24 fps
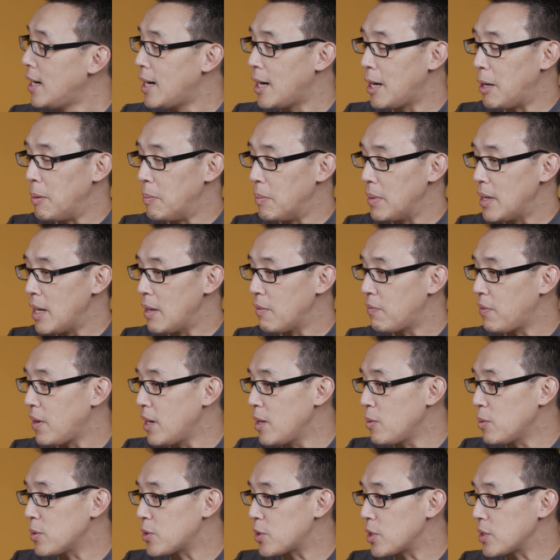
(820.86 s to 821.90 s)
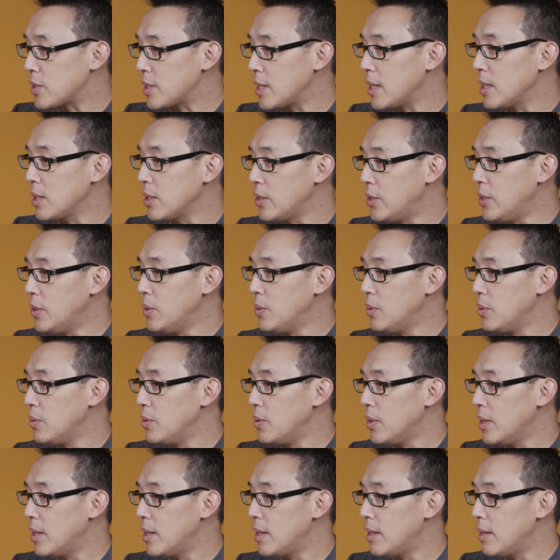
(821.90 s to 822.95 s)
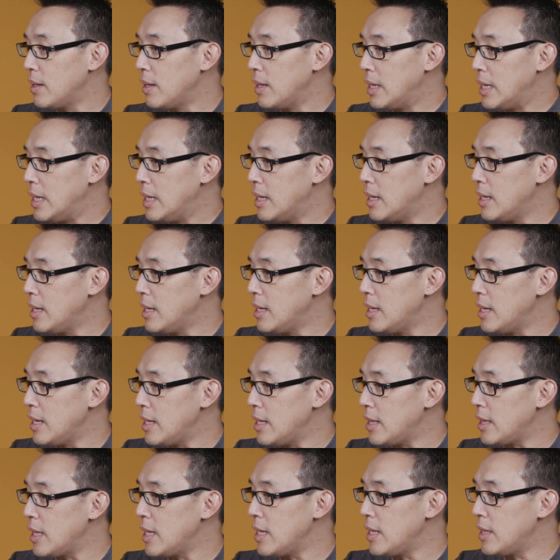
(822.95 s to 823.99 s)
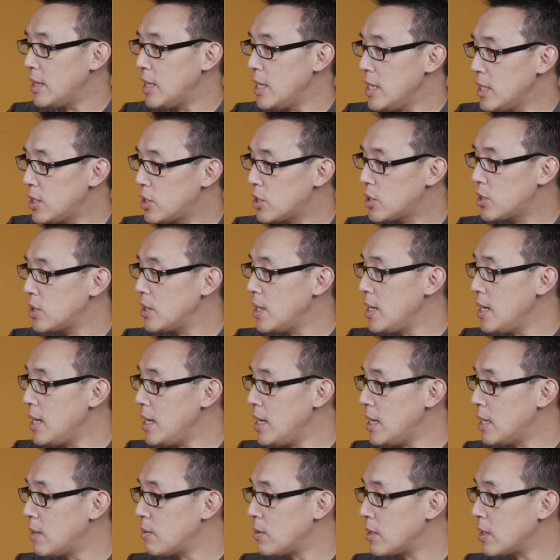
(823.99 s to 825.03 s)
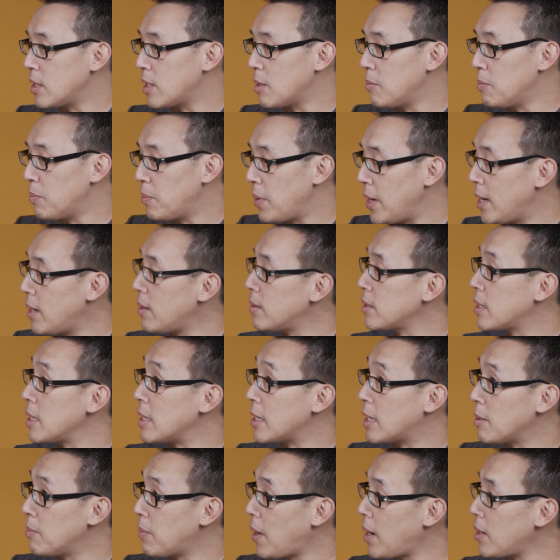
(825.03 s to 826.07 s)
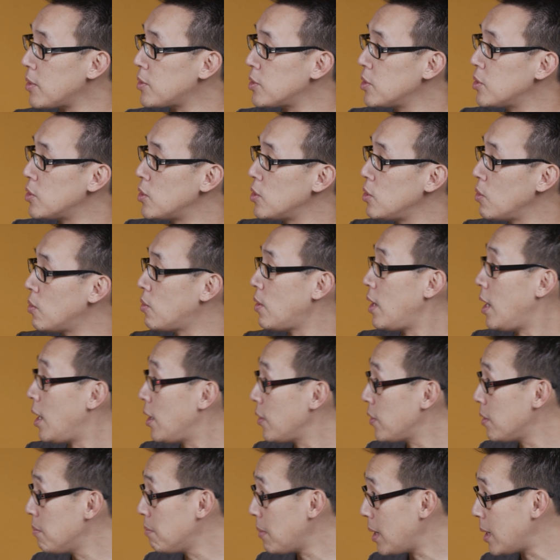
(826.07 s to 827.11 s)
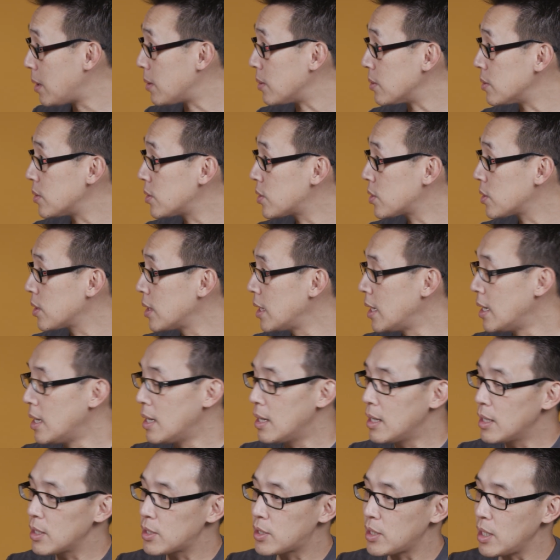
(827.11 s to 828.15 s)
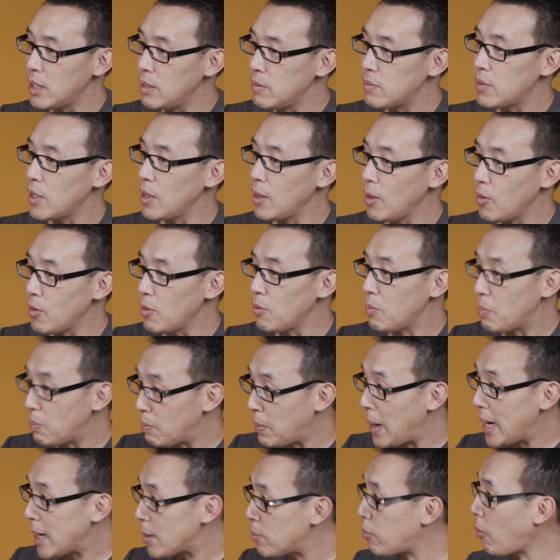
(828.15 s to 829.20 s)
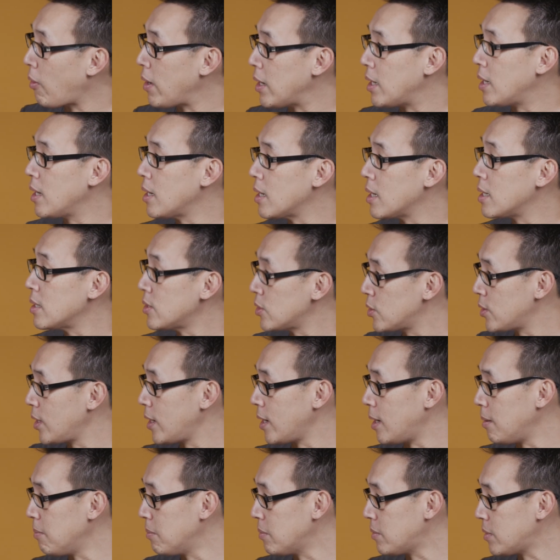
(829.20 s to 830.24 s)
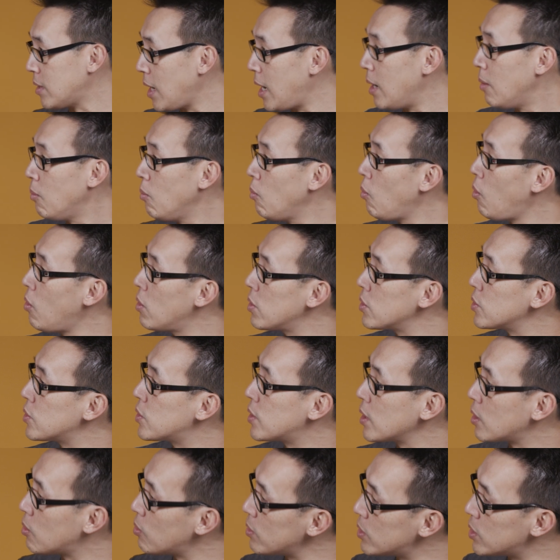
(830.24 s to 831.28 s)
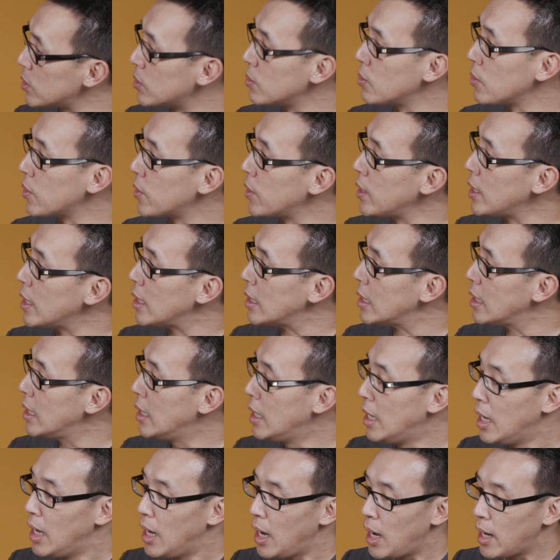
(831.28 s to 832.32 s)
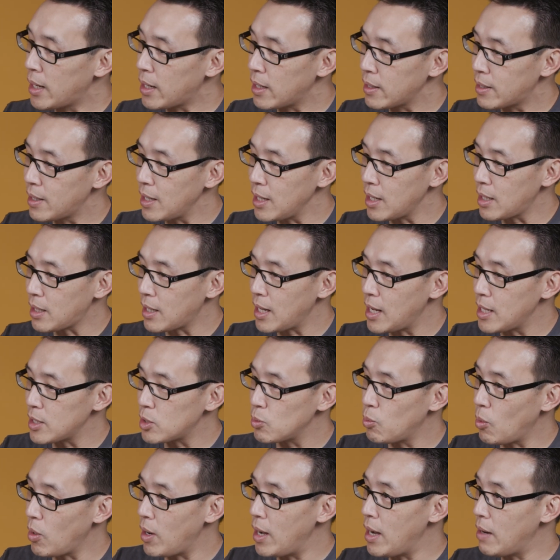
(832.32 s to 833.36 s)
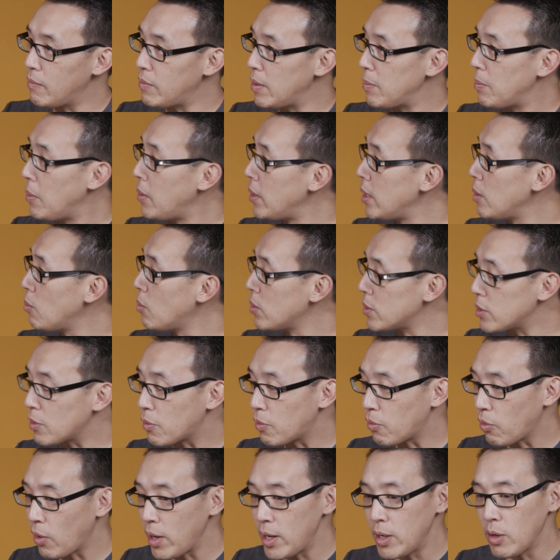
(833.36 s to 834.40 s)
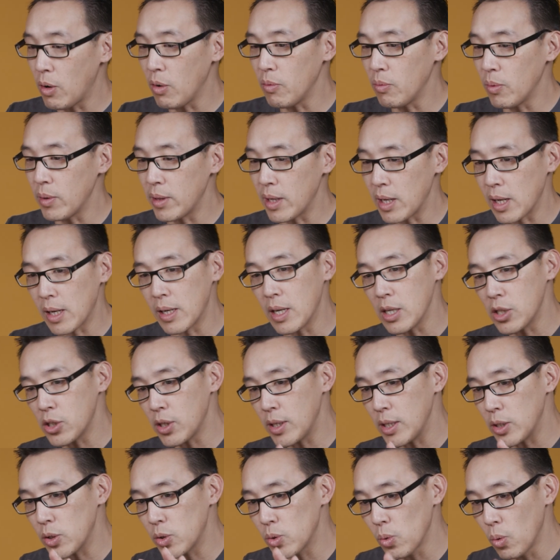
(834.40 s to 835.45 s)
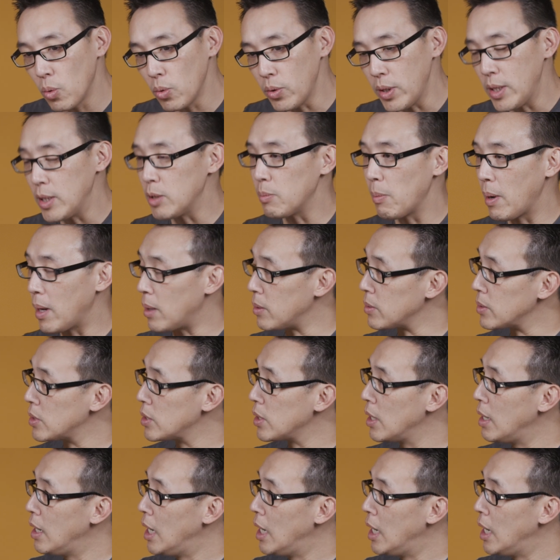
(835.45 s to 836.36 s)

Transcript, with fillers: Um, if yeah. I was to tell you, it, this in, compa- in comparison to your other mounts, yeah. saves a lot of backbreaking setup. That Guys, I would believe the critical that. thing. It's true. And I think that's what everybody was afraid of when they initially saw these mounts.